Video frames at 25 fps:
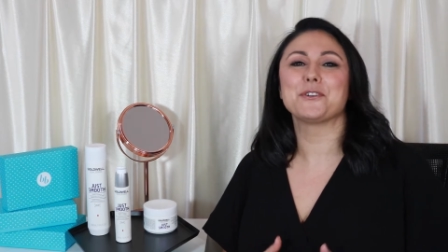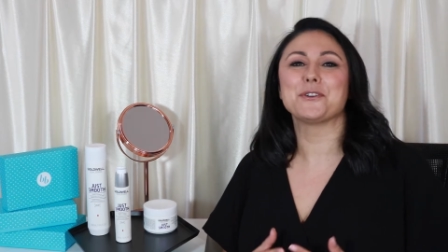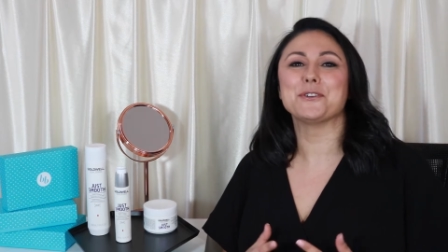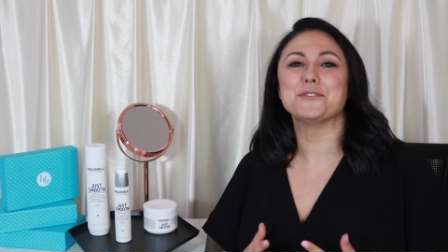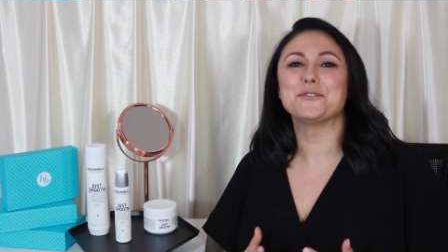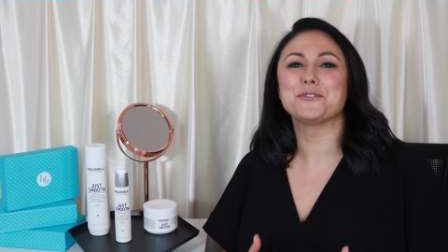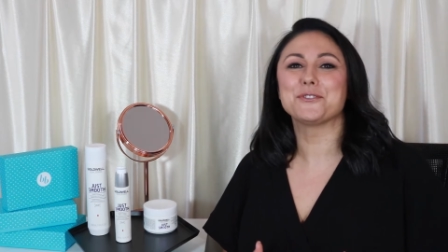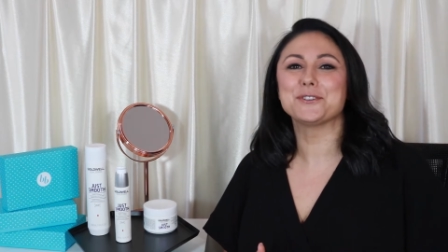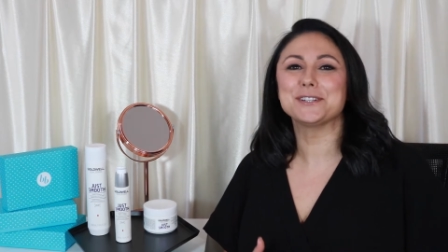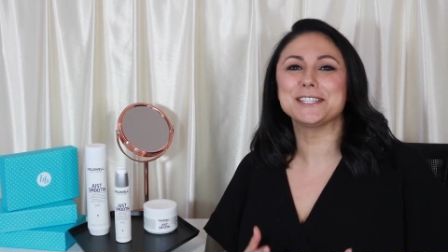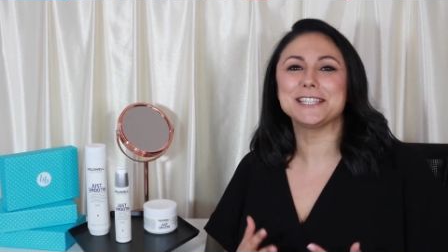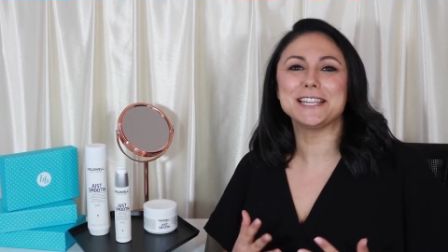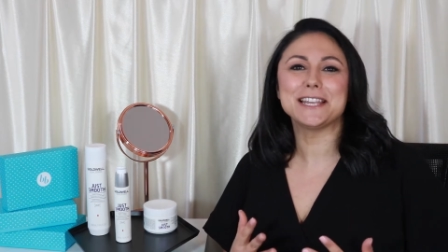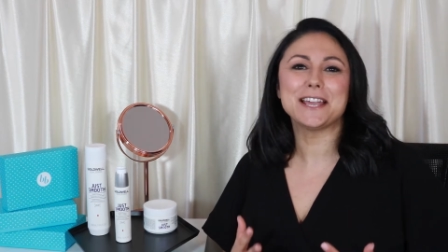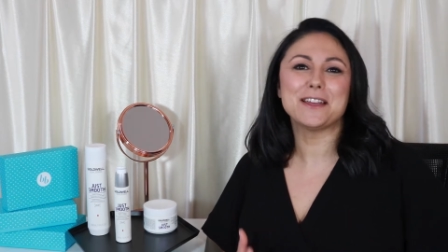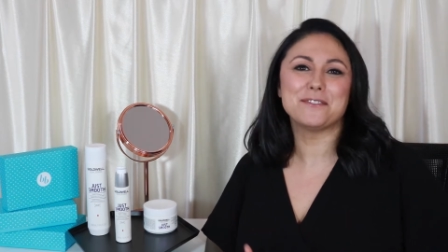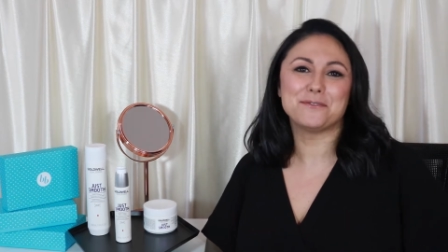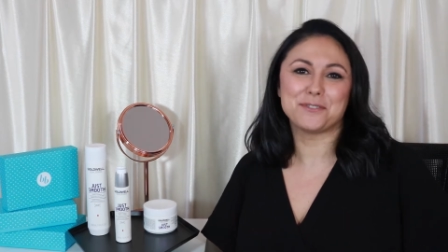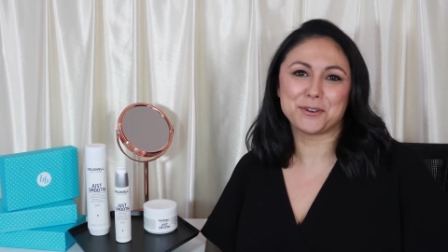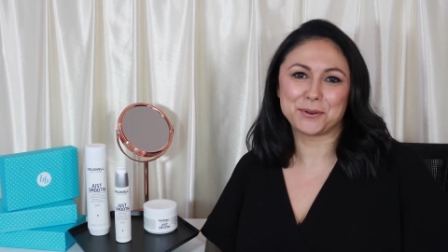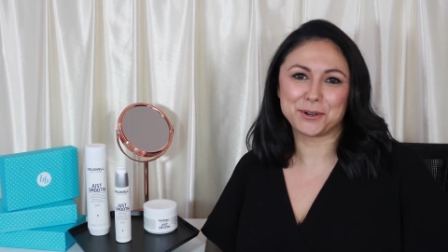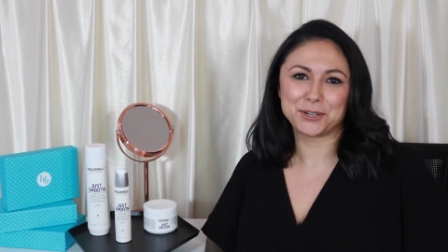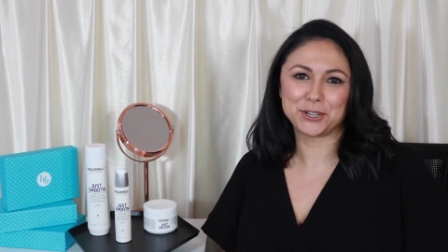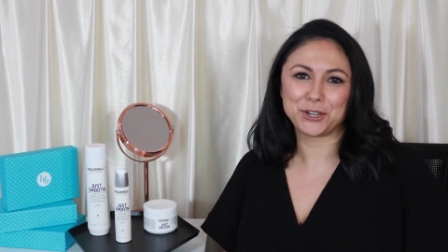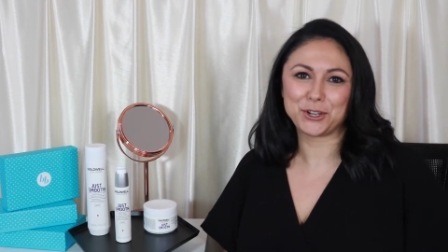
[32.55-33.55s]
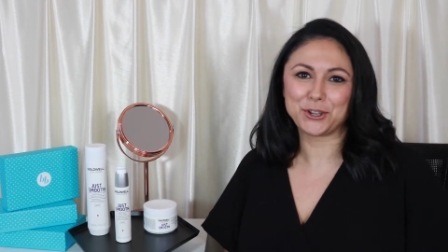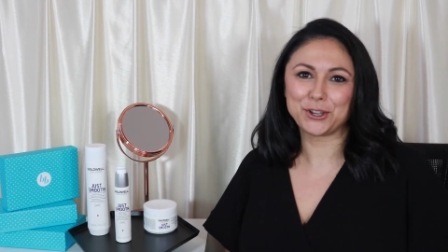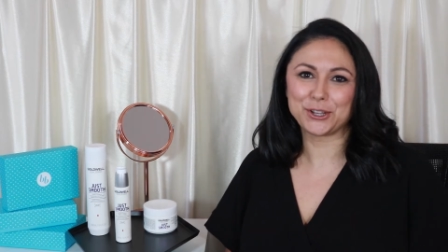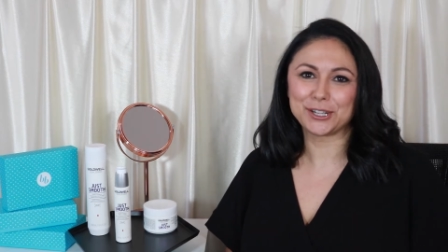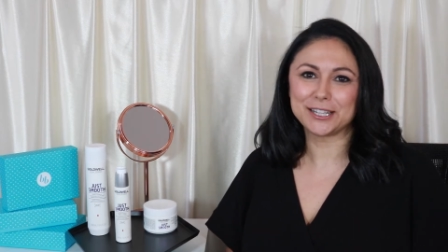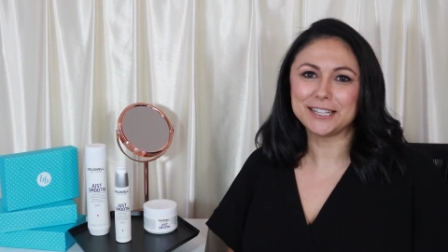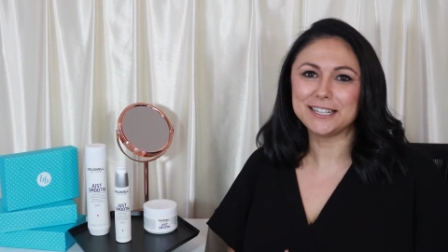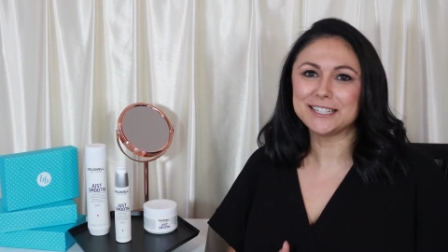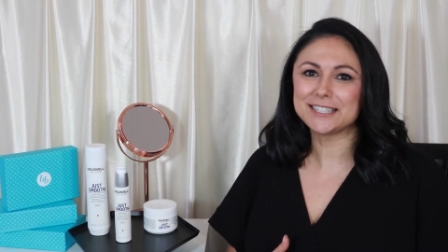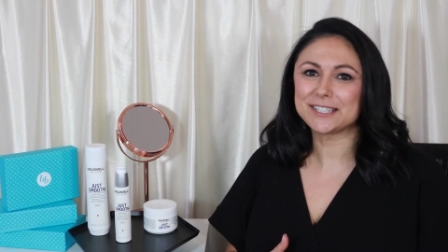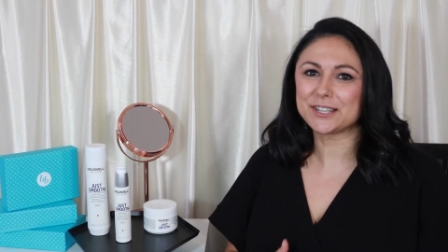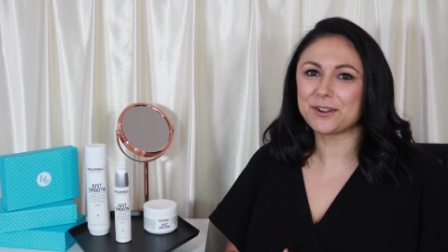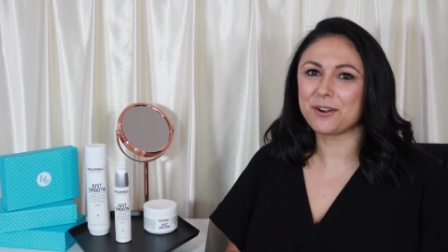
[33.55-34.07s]
very frizzy and very
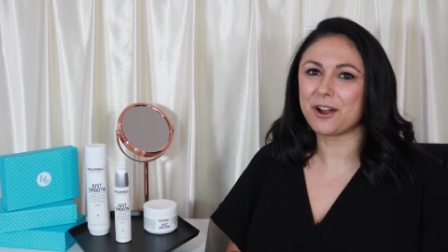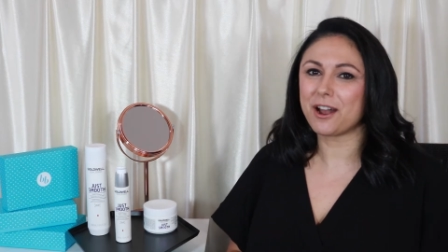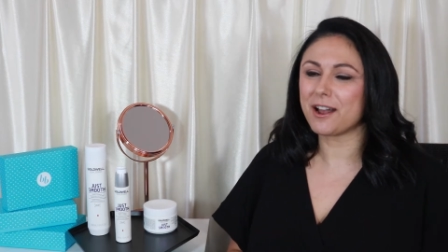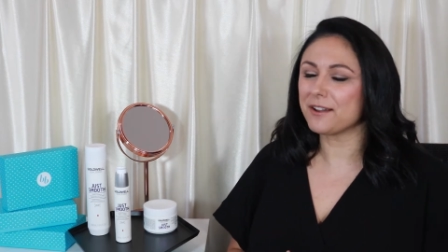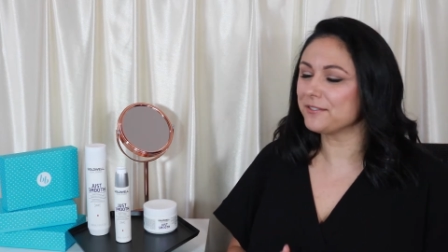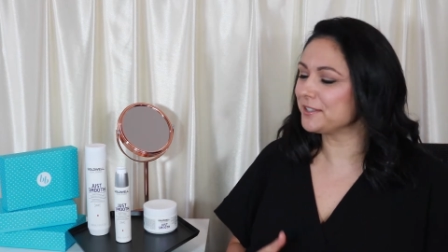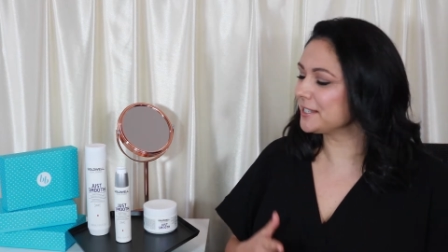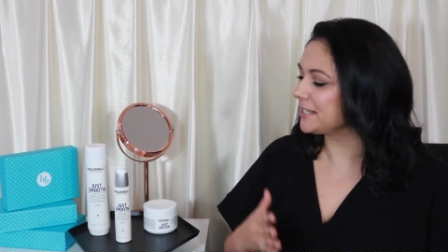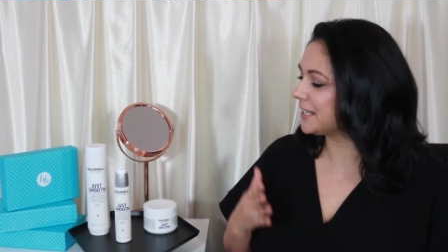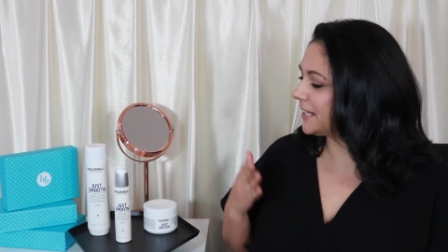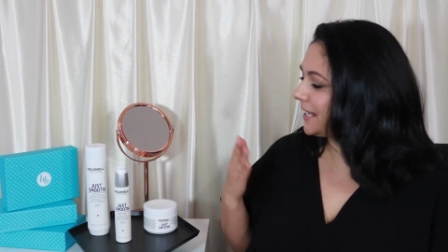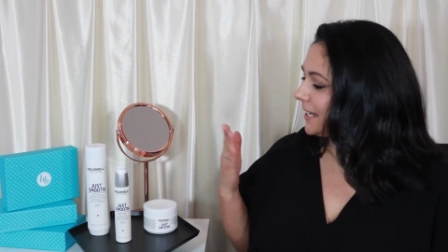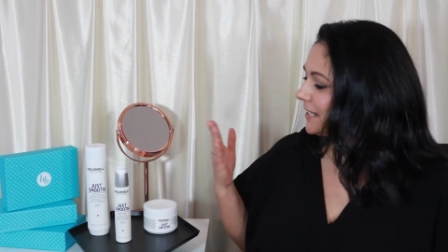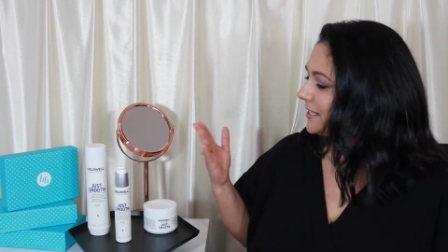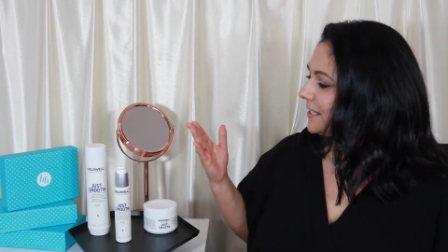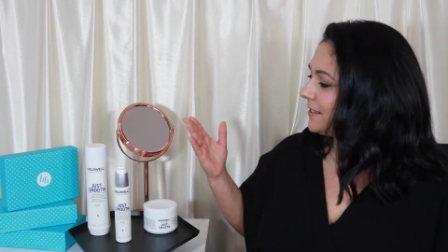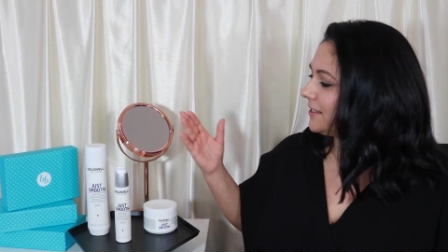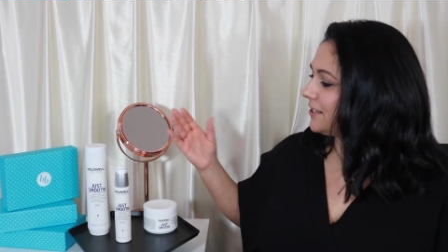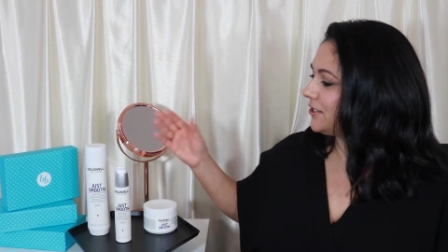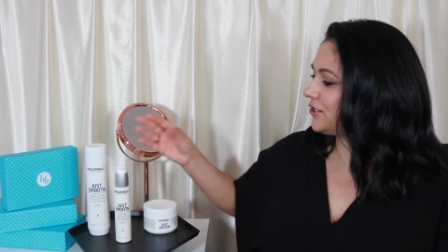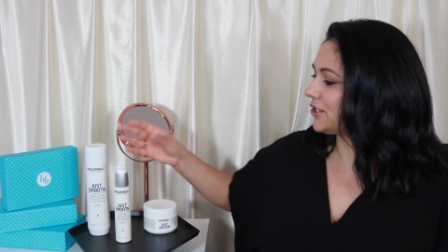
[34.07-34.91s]
curly, so I've selected